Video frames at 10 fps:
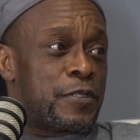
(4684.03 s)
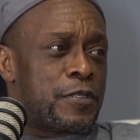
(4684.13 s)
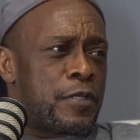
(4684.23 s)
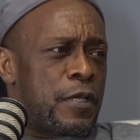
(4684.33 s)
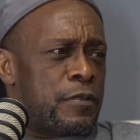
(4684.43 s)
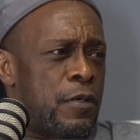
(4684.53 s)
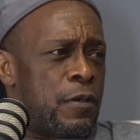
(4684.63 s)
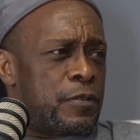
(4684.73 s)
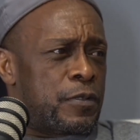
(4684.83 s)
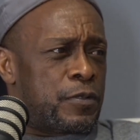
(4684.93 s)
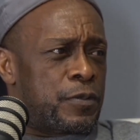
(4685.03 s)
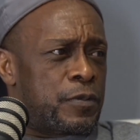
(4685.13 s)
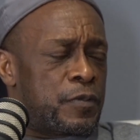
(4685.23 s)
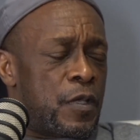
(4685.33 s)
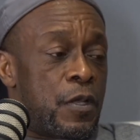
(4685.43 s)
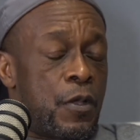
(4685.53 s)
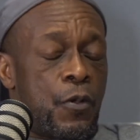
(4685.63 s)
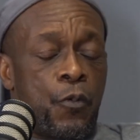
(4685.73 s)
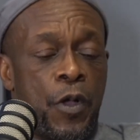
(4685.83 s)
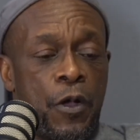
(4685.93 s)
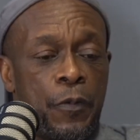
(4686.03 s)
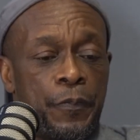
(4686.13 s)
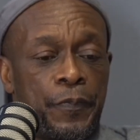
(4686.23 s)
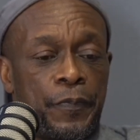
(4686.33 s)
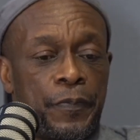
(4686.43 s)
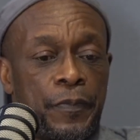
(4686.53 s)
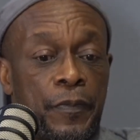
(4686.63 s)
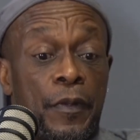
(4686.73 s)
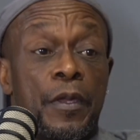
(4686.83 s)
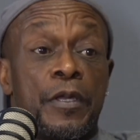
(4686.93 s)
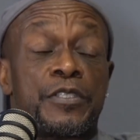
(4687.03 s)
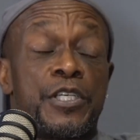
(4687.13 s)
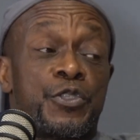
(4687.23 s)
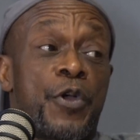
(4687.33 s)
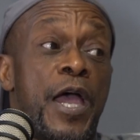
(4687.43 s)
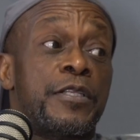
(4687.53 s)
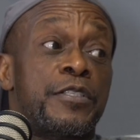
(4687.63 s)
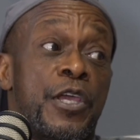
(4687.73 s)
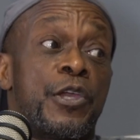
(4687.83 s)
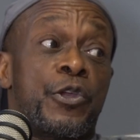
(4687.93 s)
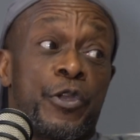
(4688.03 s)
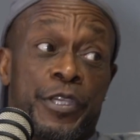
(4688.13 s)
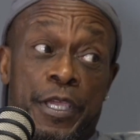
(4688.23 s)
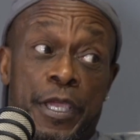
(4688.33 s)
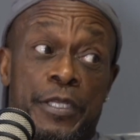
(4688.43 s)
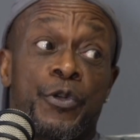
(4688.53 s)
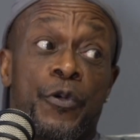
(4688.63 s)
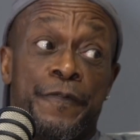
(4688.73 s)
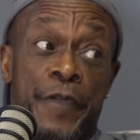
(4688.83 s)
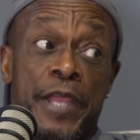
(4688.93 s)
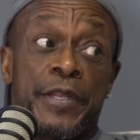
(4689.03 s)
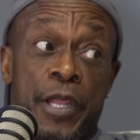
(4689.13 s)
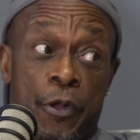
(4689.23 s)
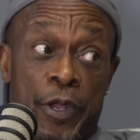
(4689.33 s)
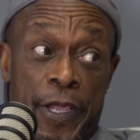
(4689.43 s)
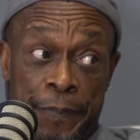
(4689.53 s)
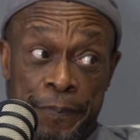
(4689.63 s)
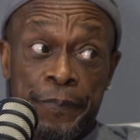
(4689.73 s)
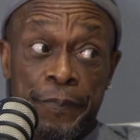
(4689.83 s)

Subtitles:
And she's like, "No." She goes, "Well, she tried to take her kid to a veterinarian,